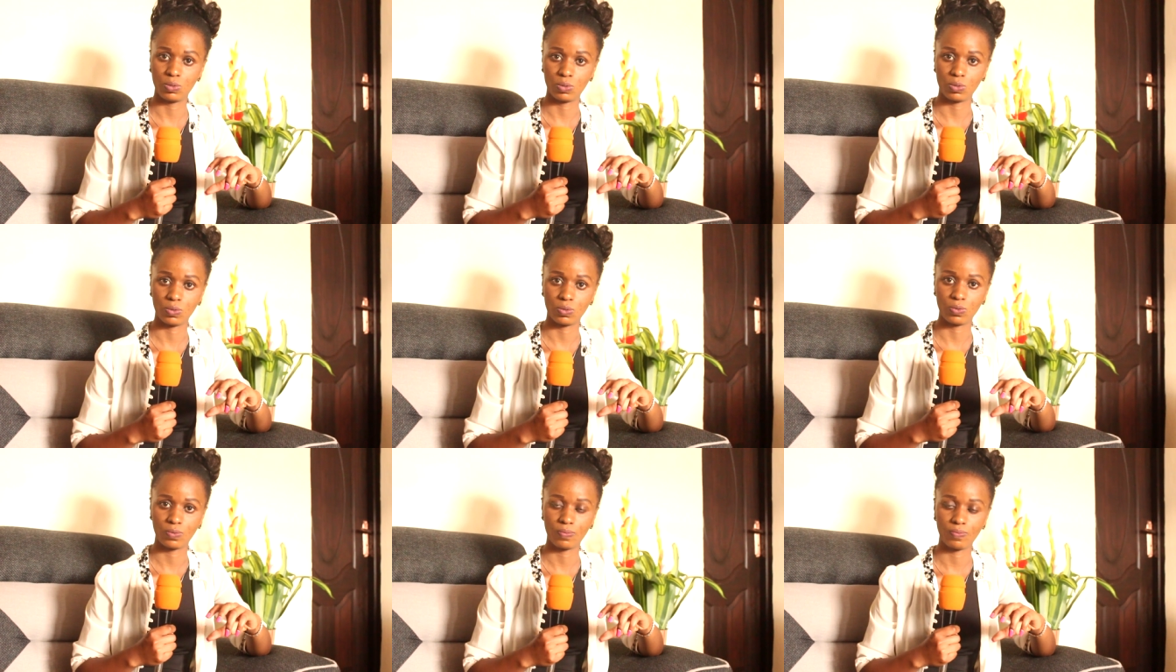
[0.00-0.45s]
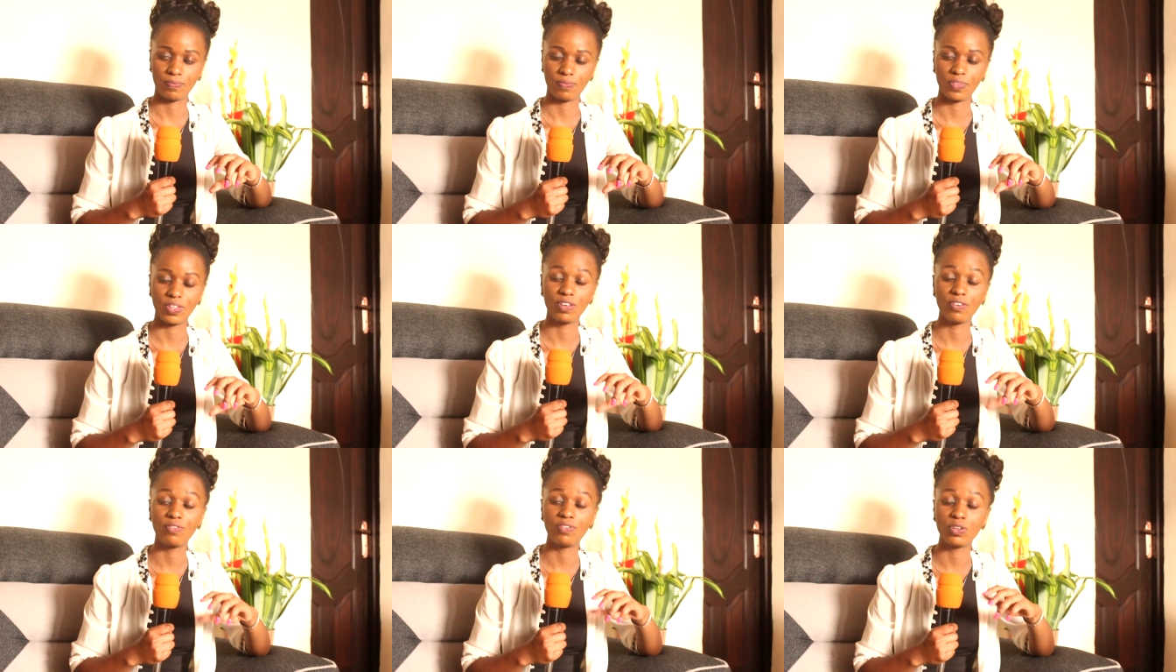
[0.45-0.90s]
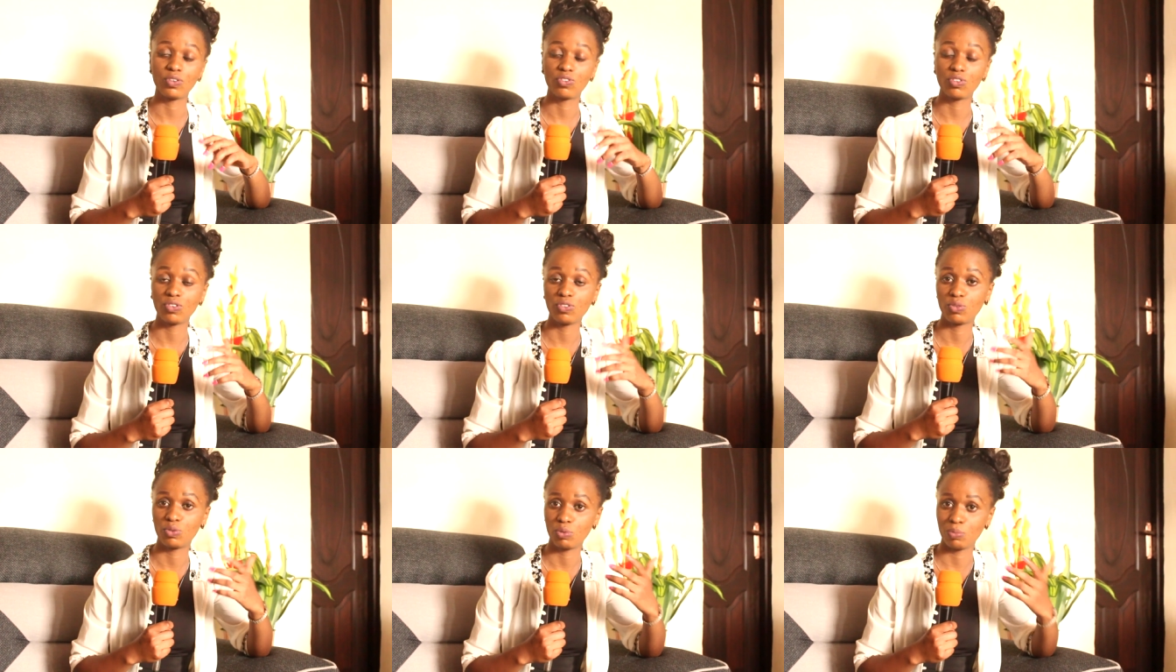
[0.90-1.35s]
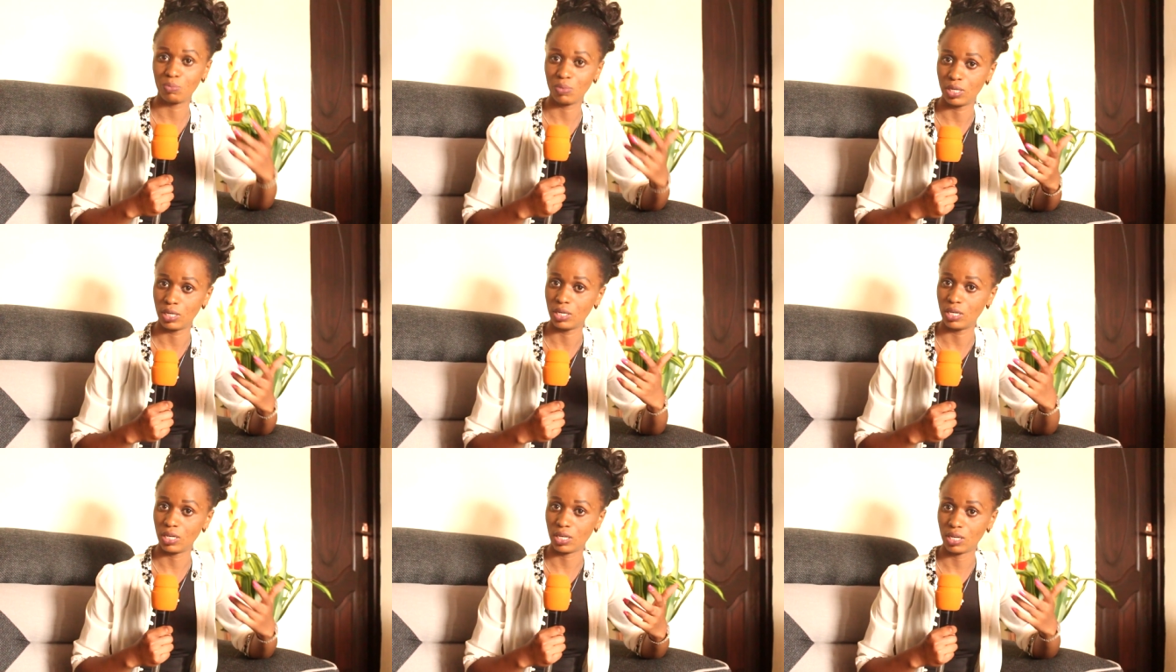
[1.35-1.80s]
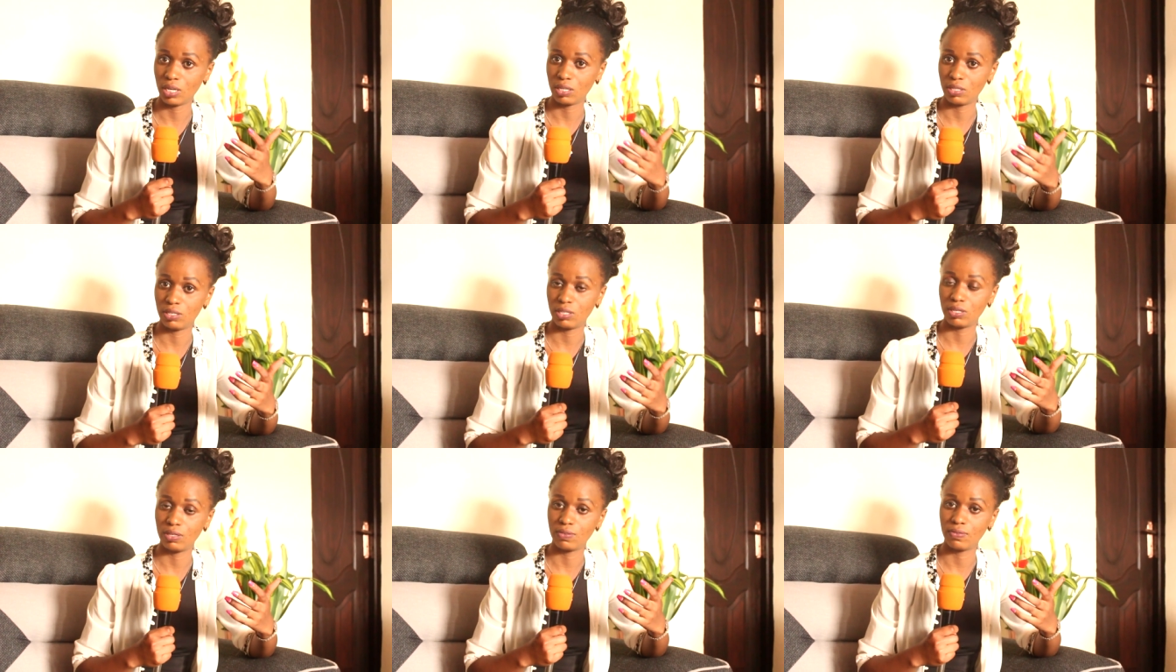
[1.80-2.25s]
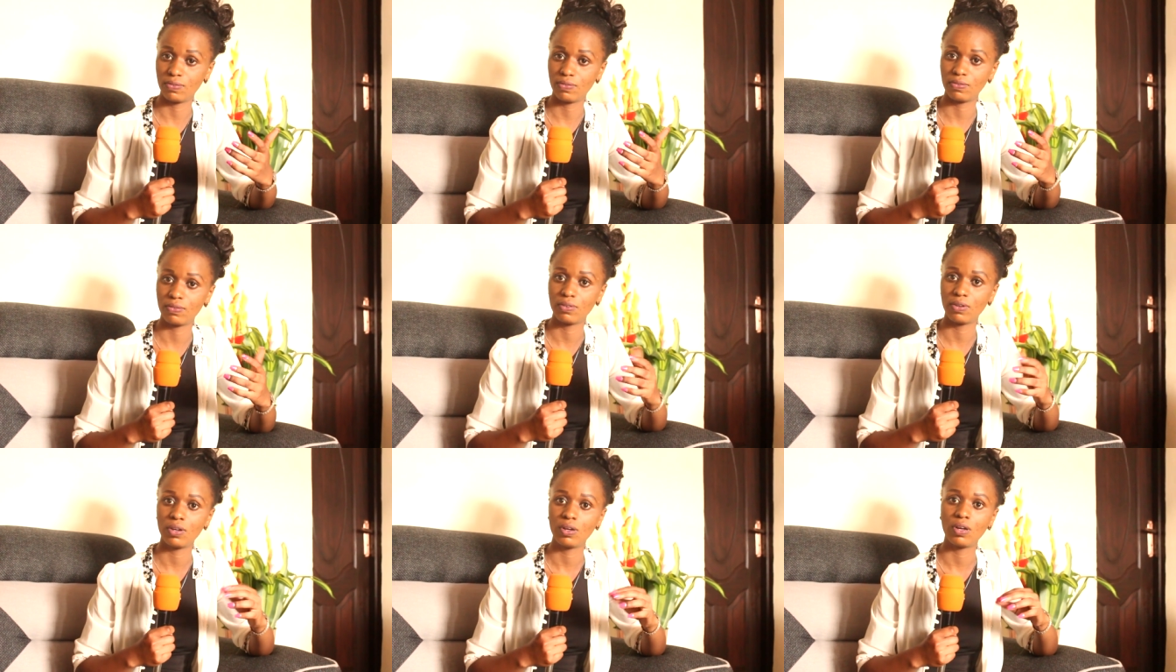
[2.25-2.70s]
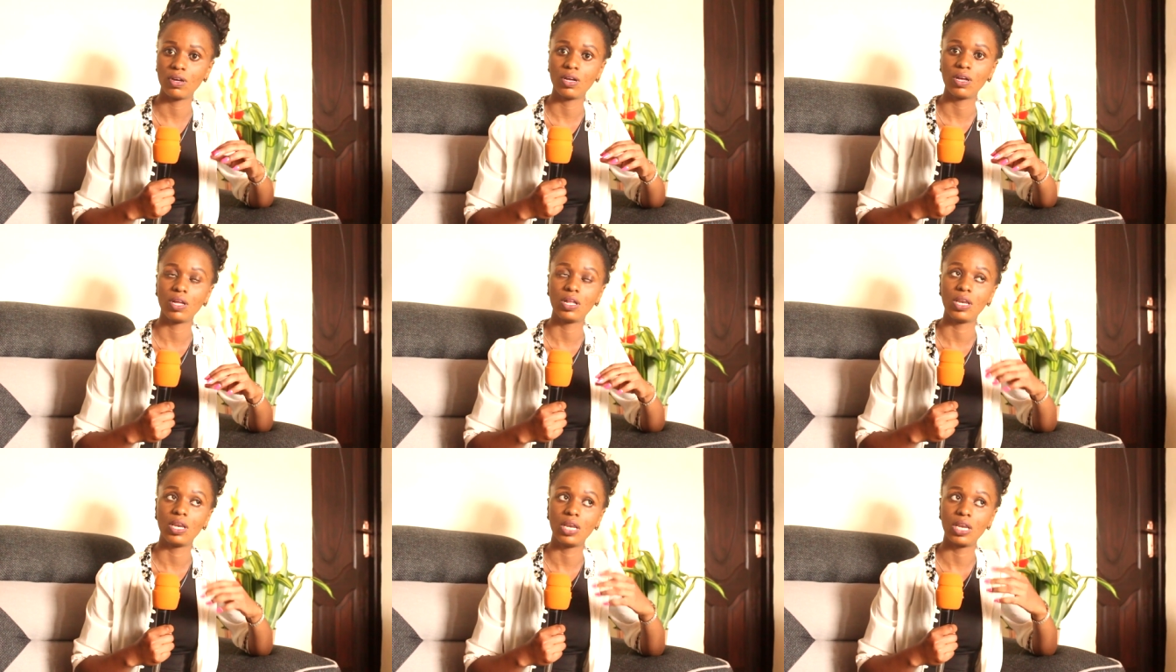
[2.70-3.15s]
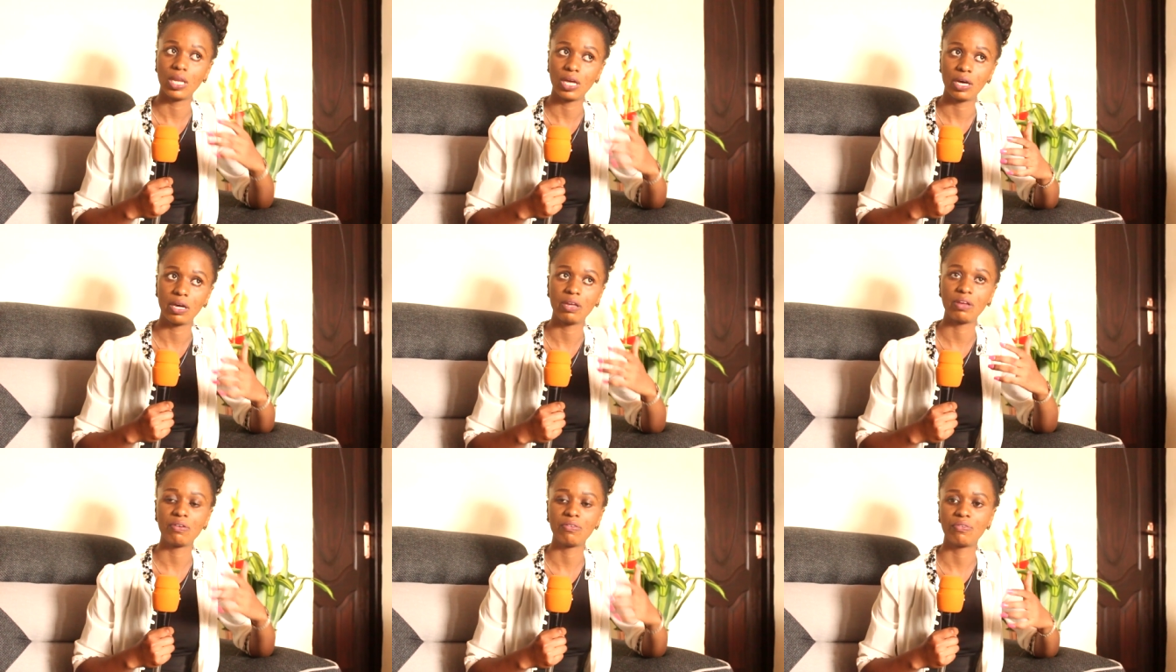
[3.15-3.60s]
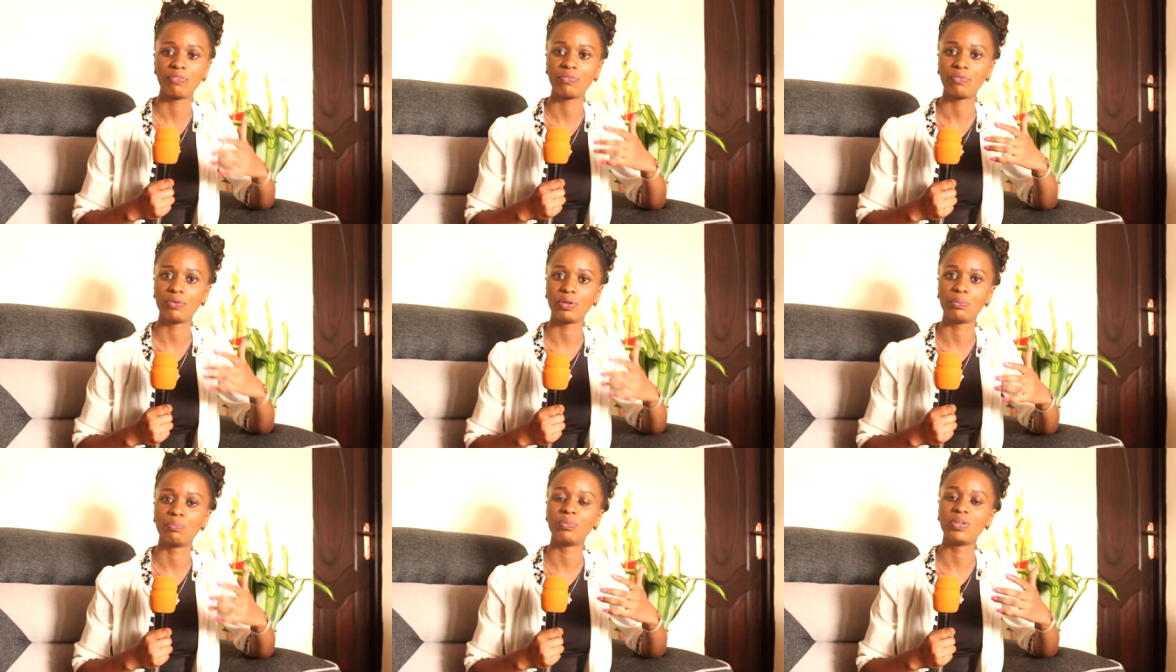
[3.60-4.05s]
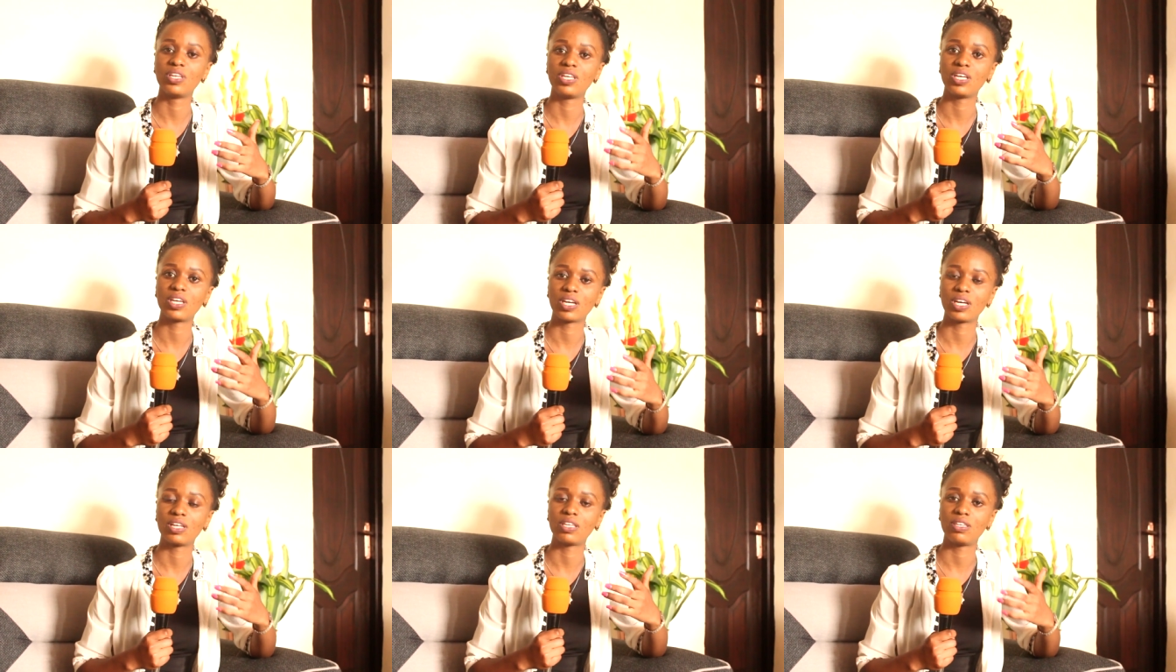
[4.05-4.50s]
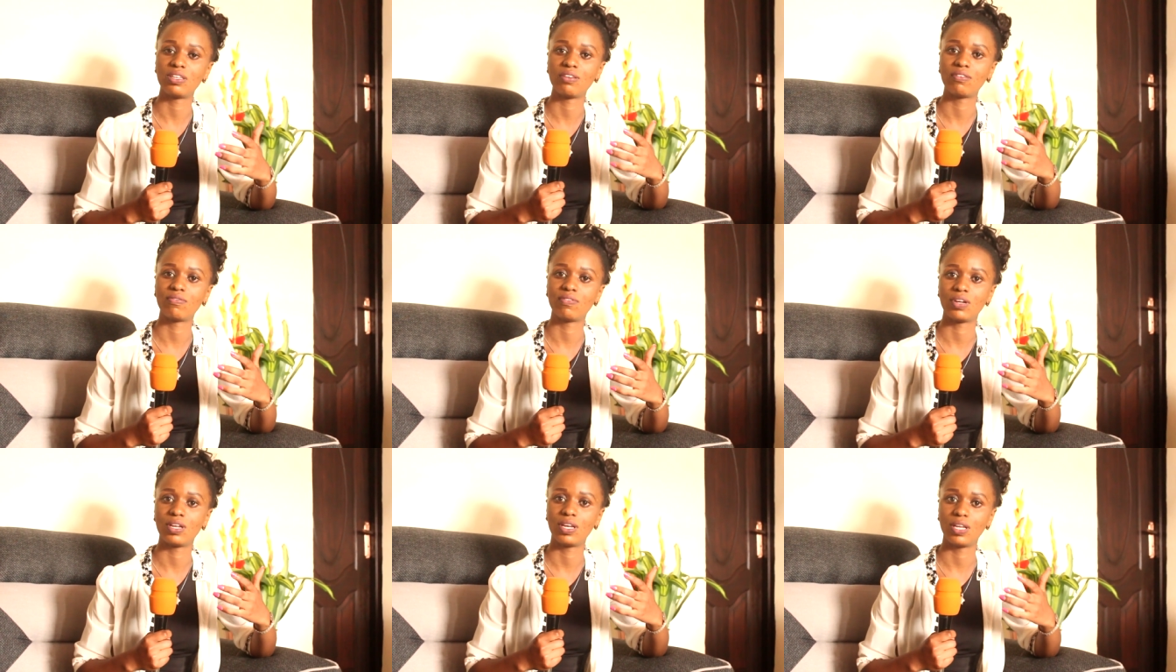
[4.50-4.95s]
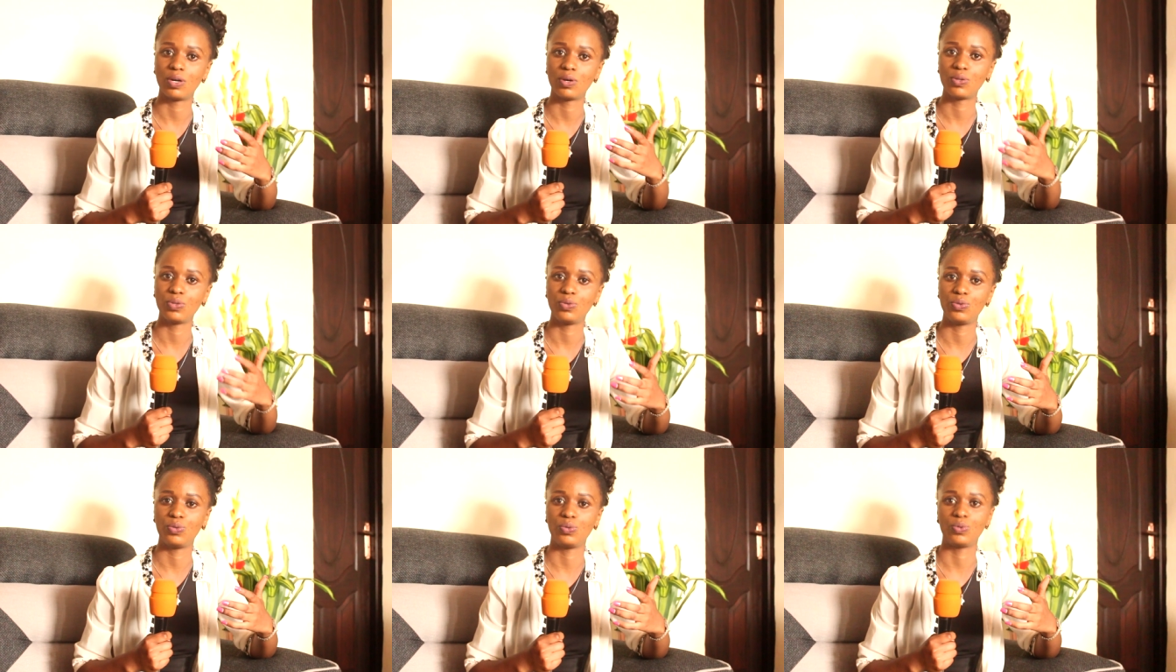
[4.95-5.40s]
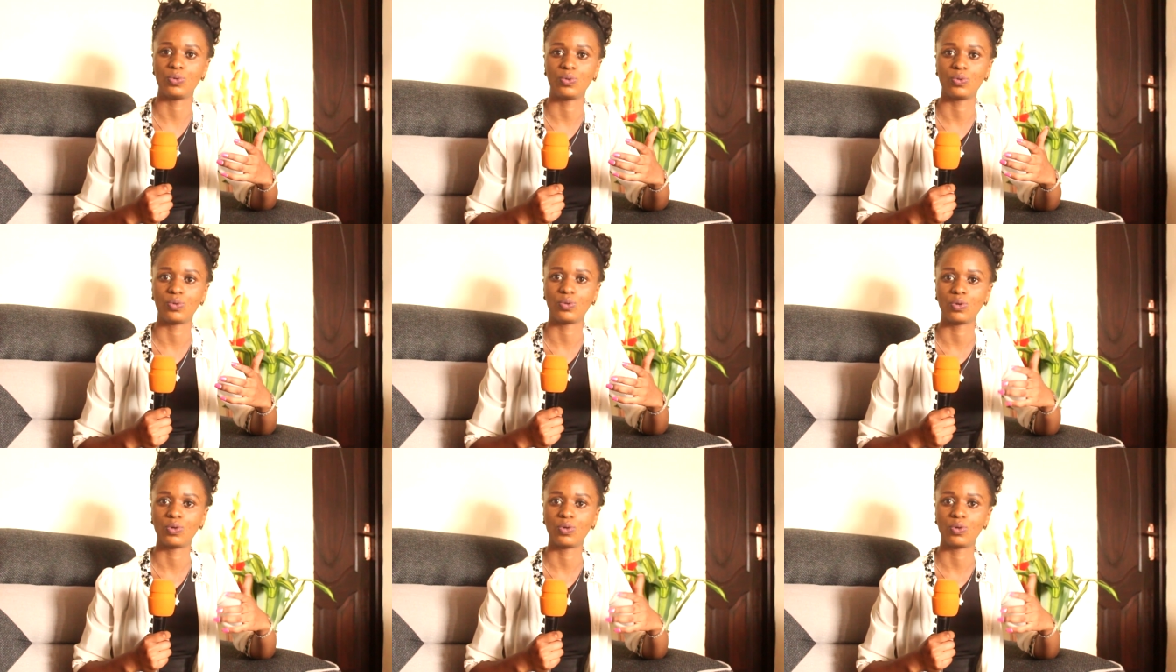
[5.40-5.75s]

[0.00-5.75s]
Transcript: you. If you choose to be negative, life will be negative around you.